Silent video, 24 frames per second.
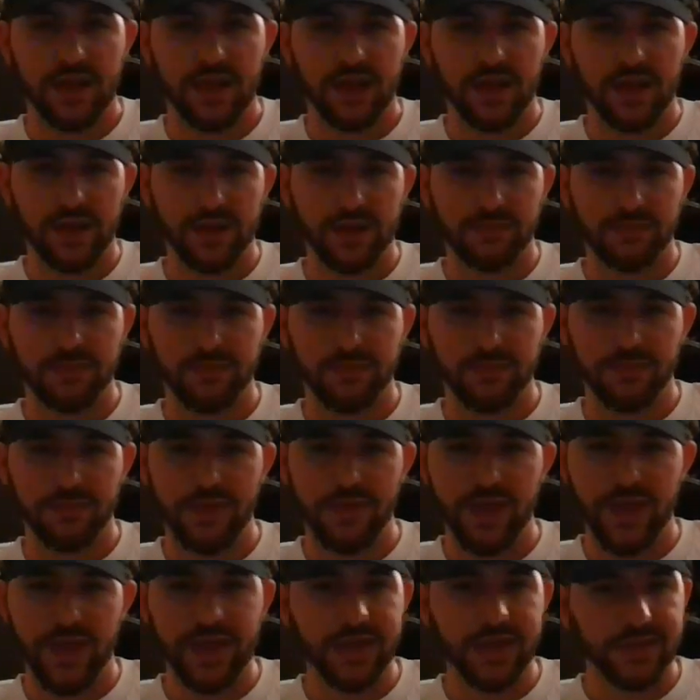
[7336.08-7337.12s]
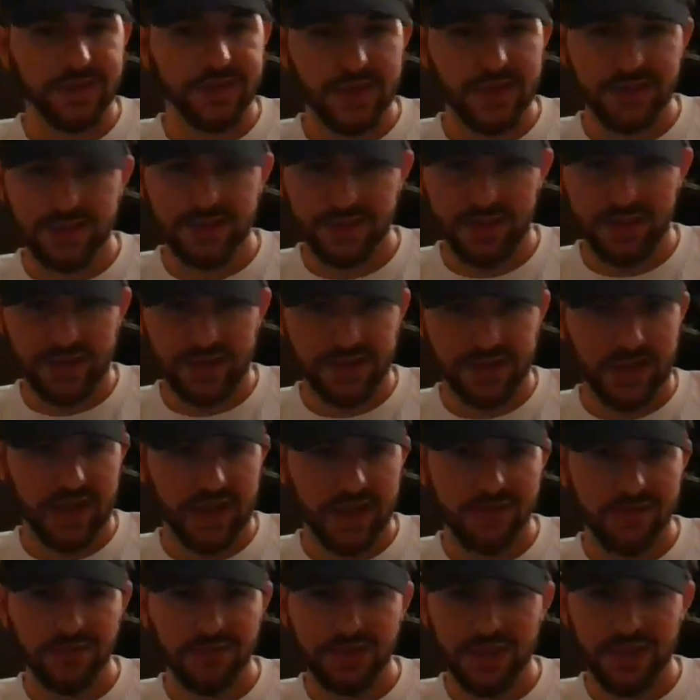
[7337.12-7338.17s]
um innocence and like
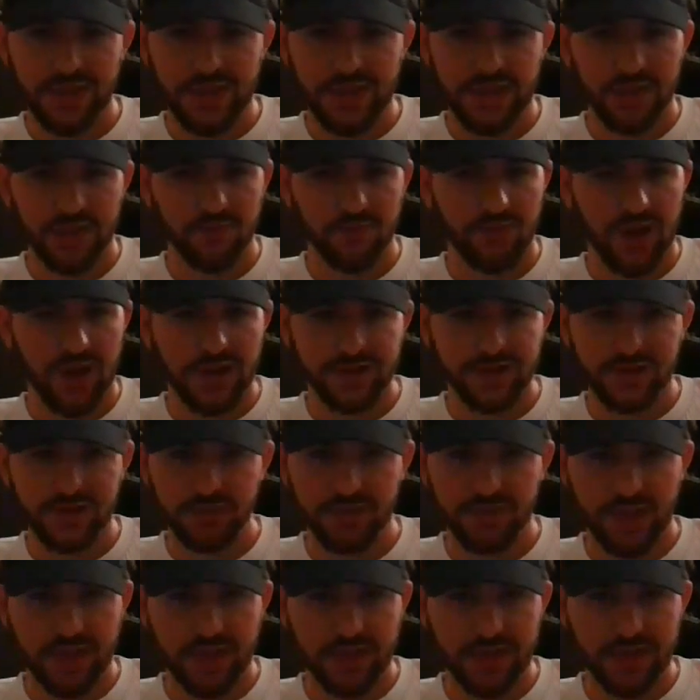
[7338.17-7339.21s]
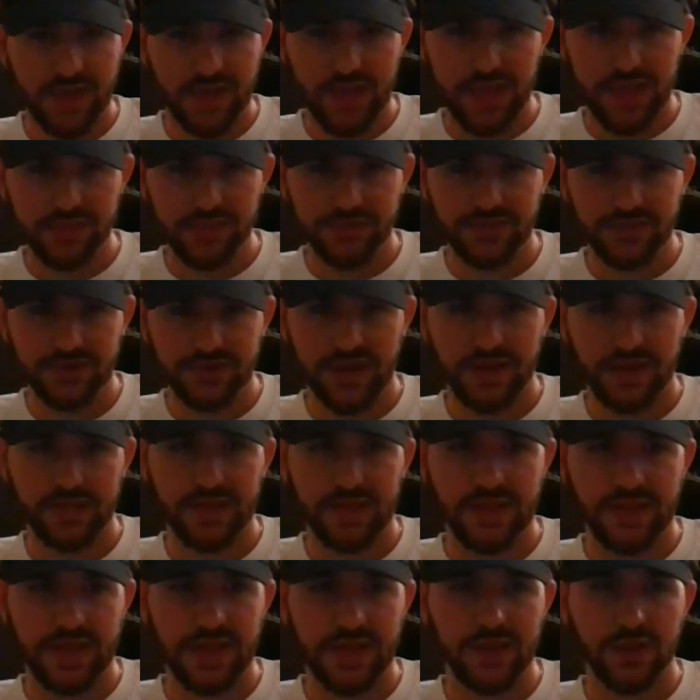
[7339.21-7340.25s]
naivety and Rise of the Planet of the Apes, and
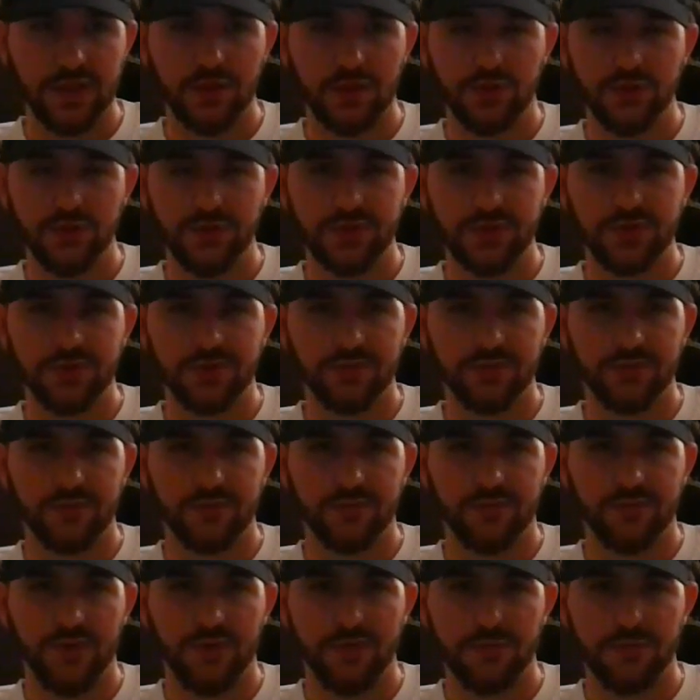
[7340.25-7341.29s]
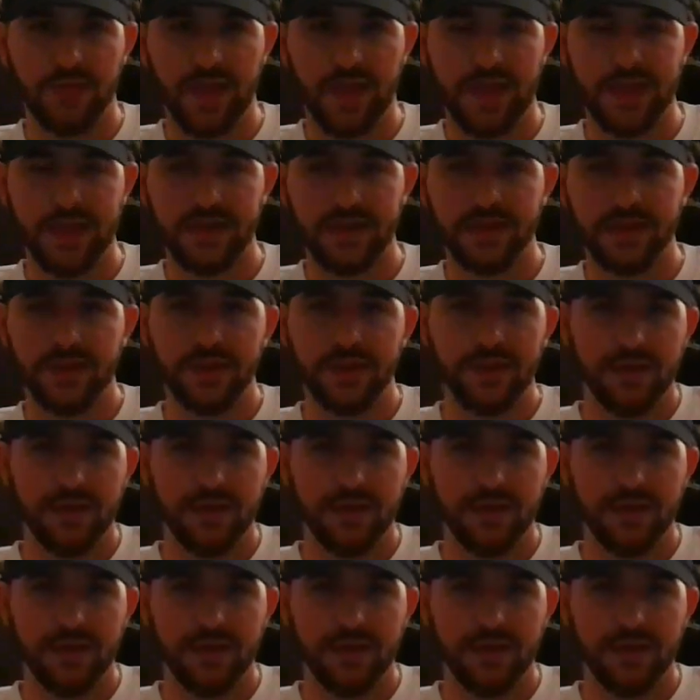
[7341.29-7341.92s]
then he goes from like